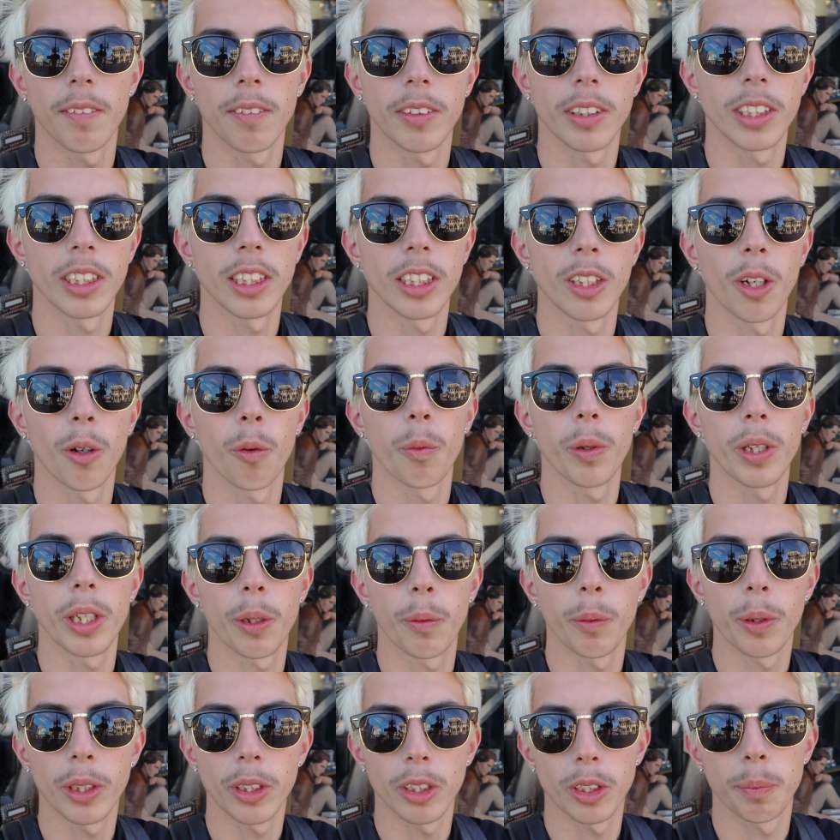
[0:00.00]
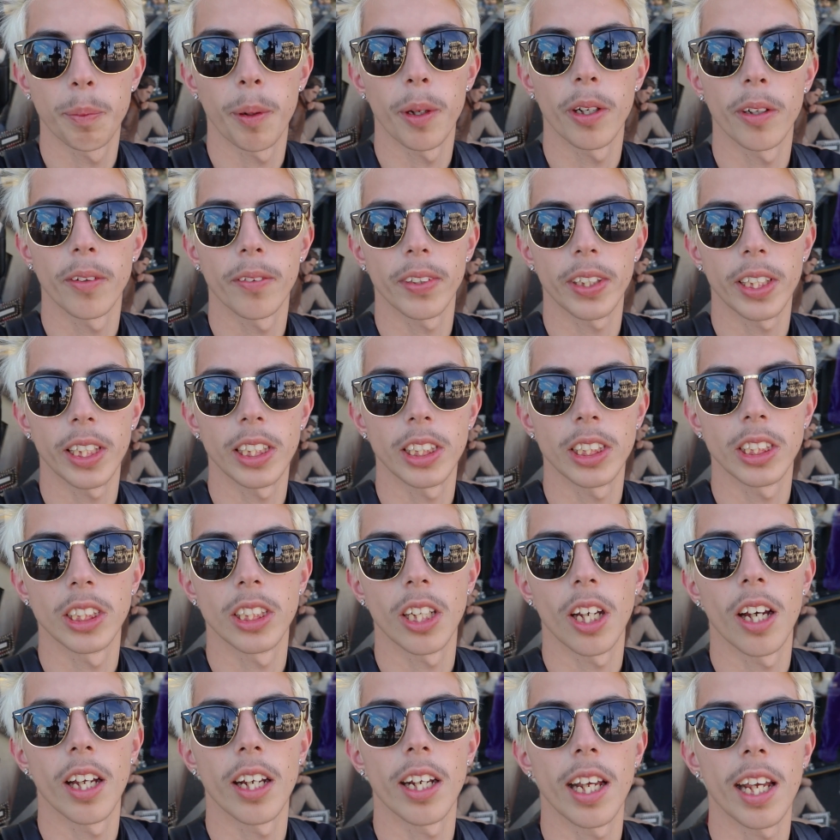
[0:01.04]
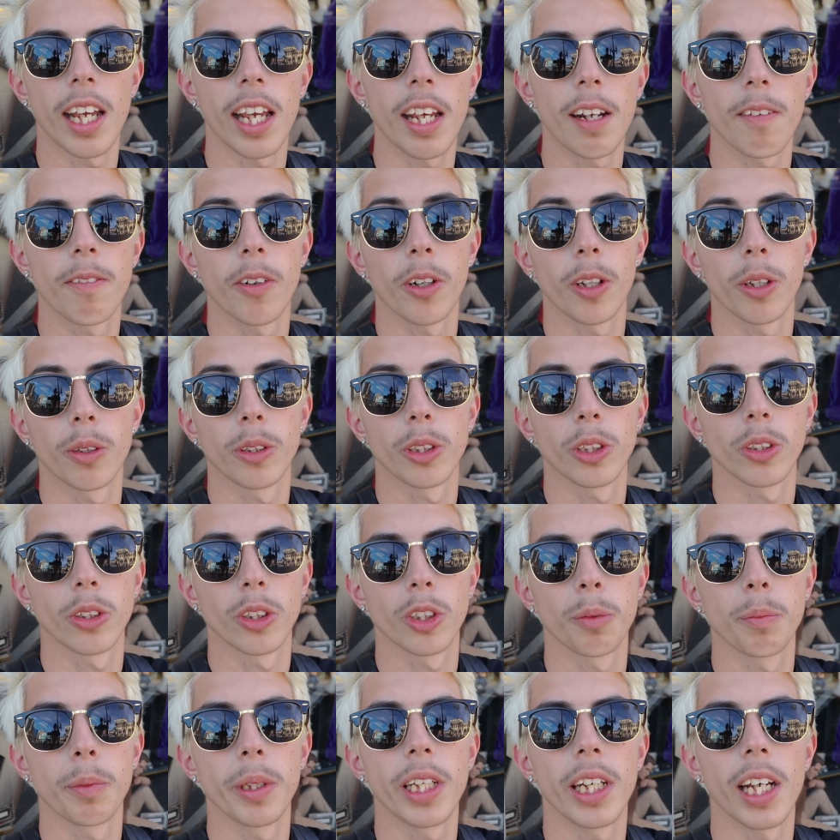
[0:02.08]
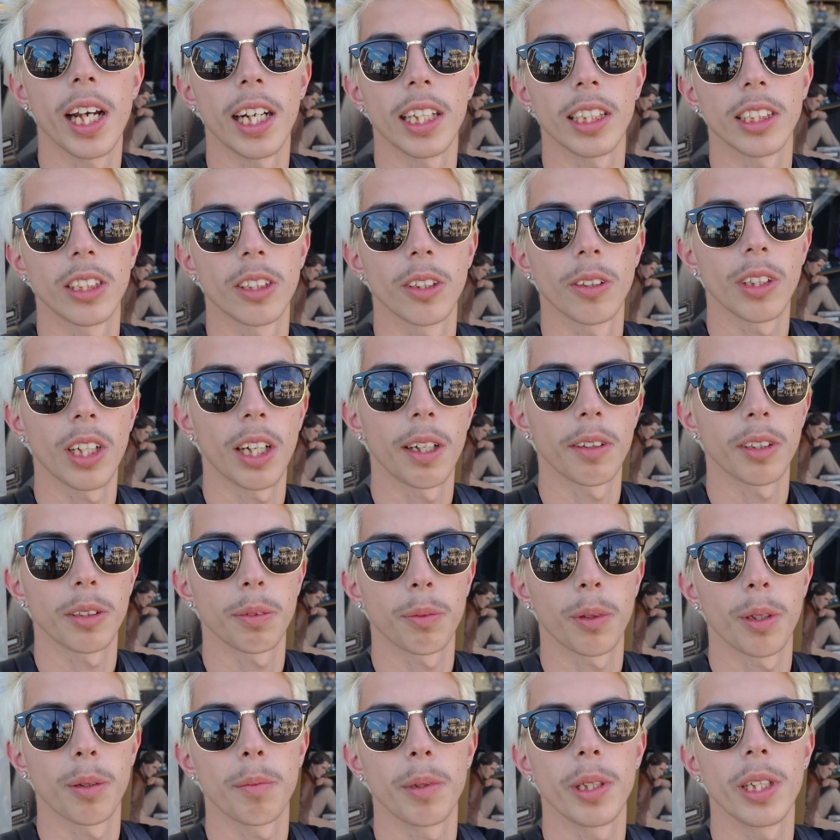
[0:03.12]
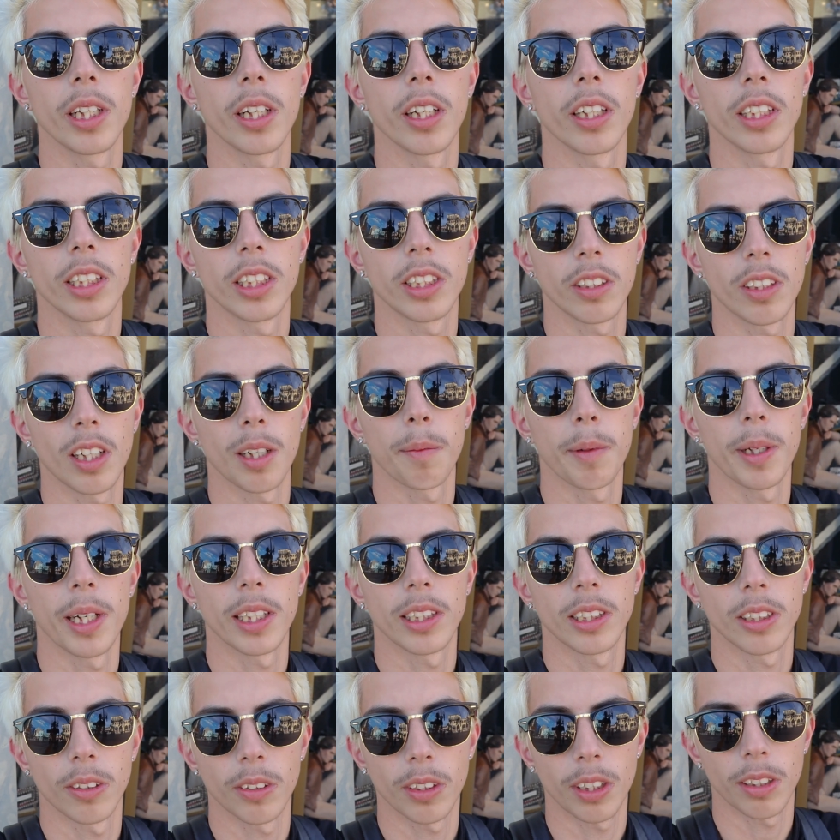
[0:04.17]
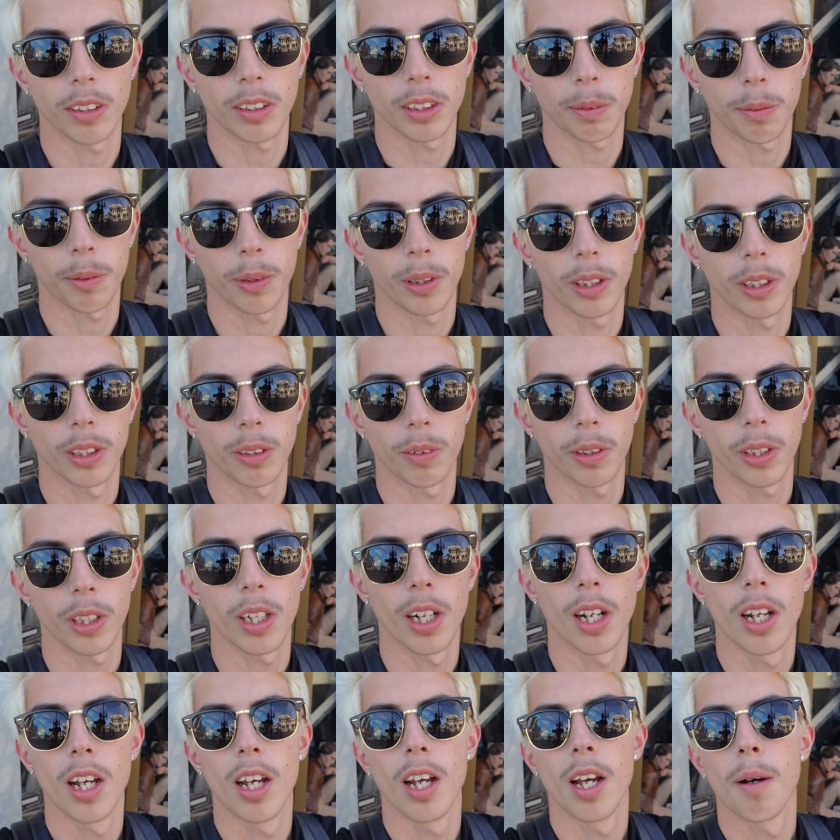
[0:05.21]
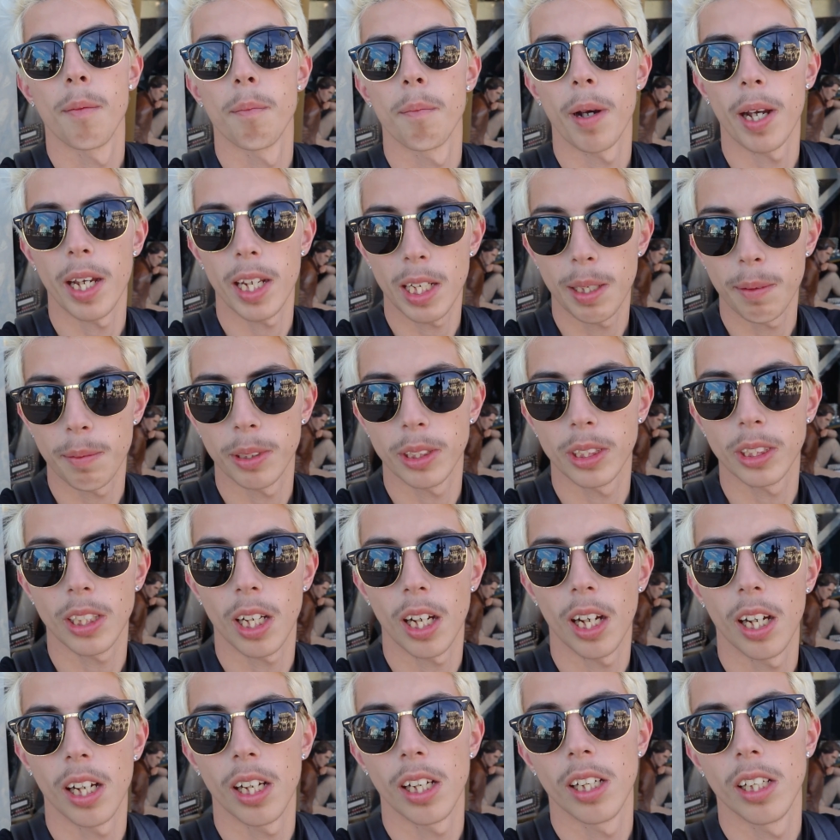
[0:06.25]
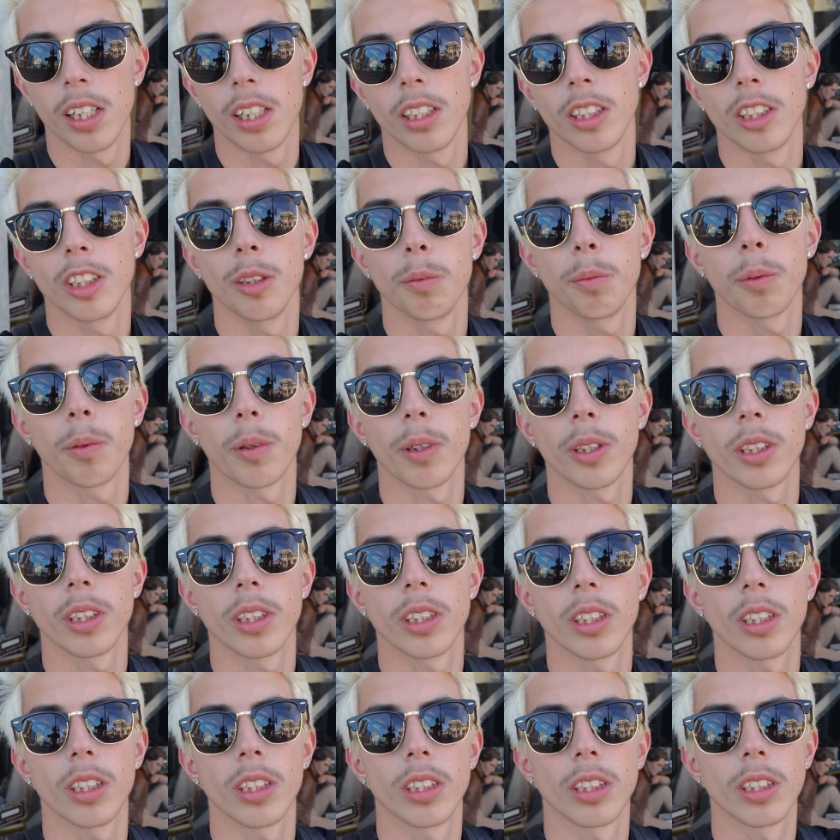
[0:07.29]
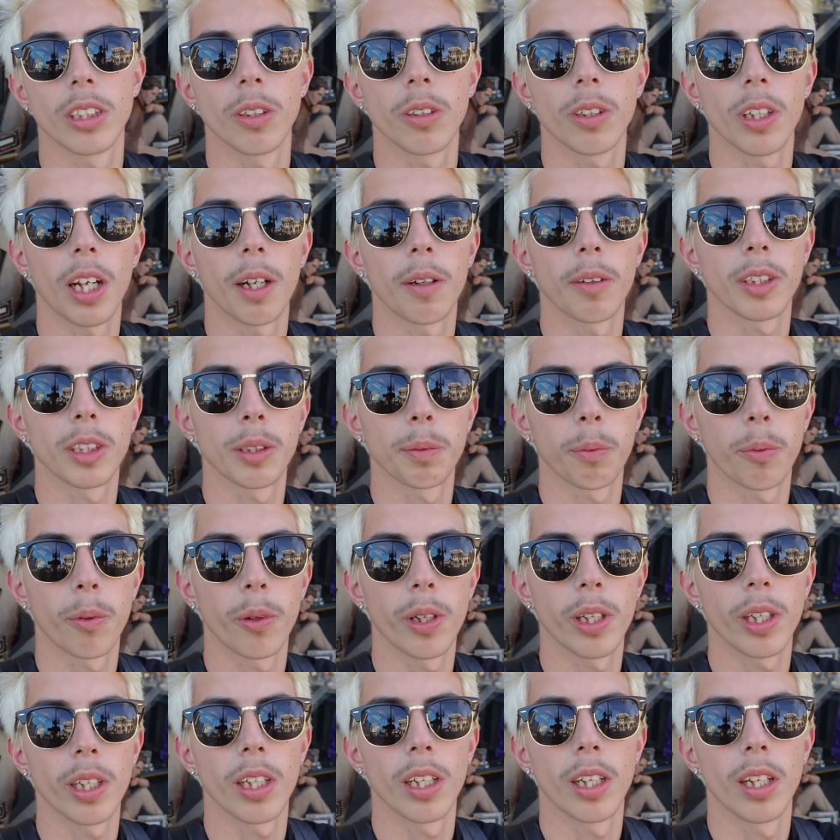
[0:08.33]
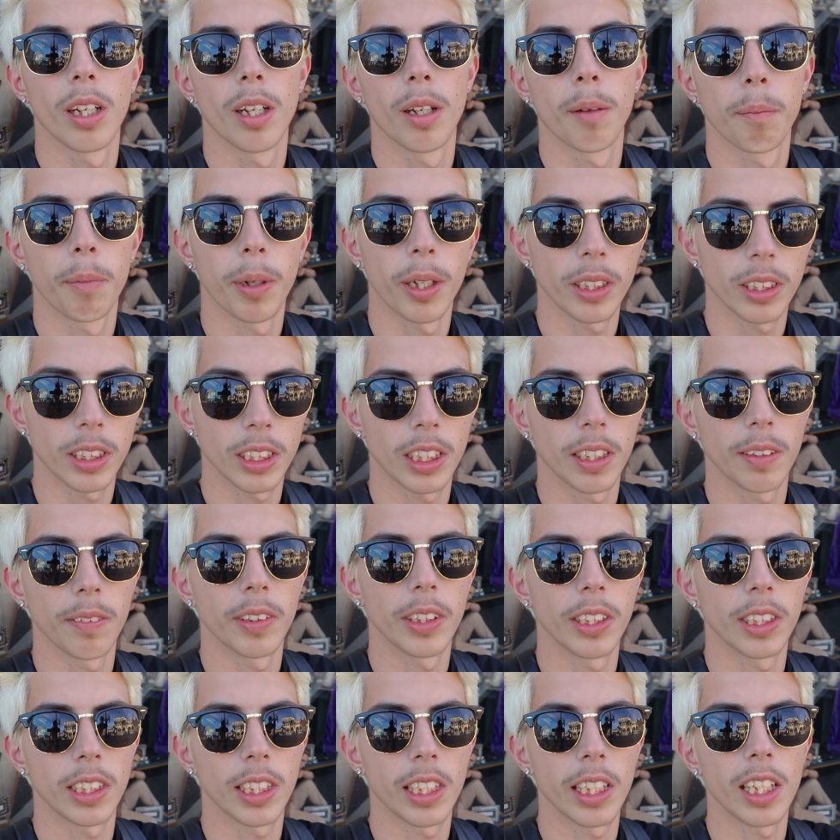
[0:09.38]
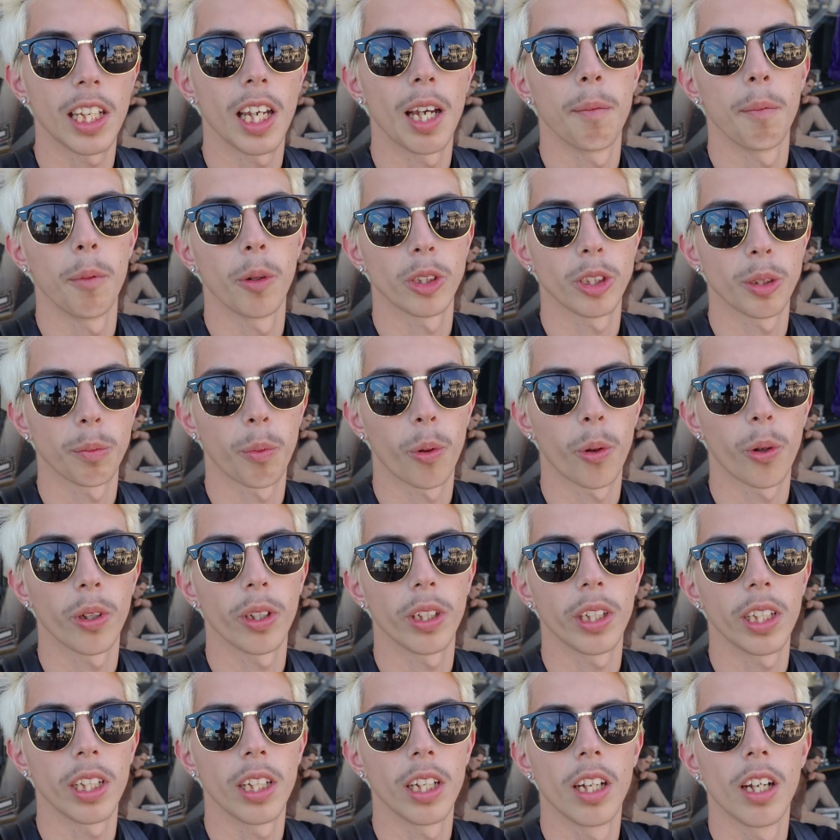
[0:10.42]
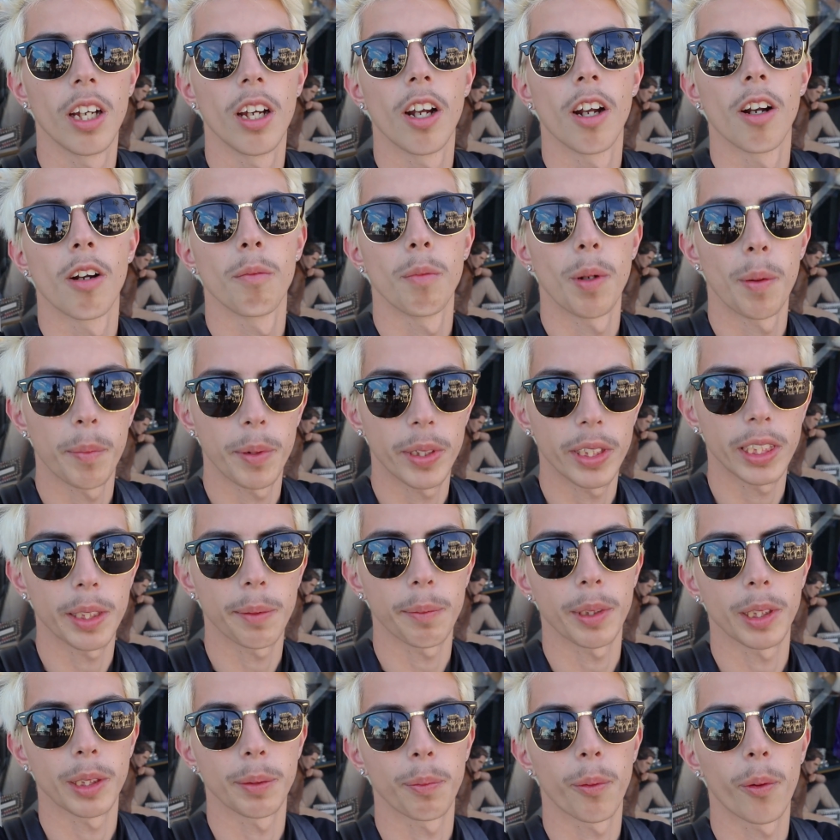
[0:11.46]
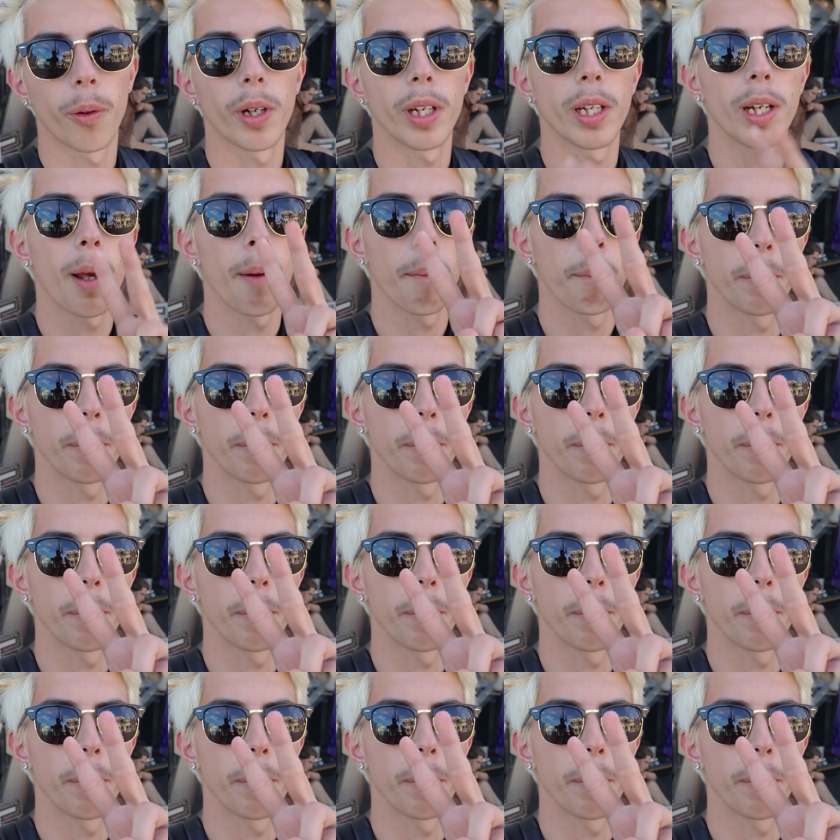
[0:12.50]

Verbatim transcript: every single week with those bell notifications on, and follow our social media at SoCal Exploring Media on Instagram and at SoCal Exploring on Twitter. My name is Scott. You've been watching SoCal Exploring. Positivity is key, and most importantly, remember to keep exploring.